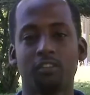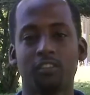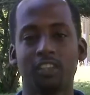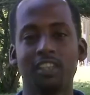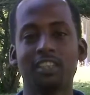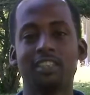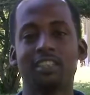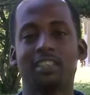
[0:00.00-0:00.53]
of the
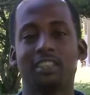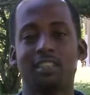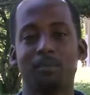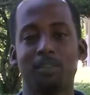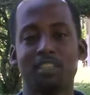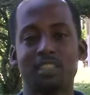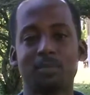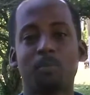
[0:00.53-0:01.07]

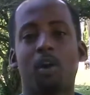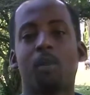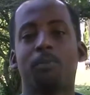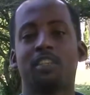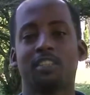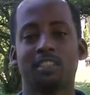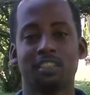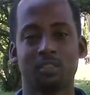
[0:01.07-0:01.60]
ECCB Small
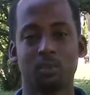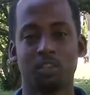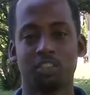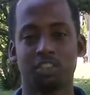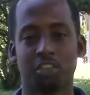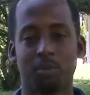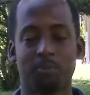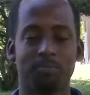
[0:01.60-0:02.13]
Business
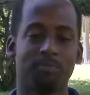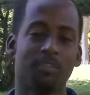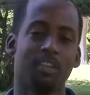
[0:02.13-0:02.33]
Workshop.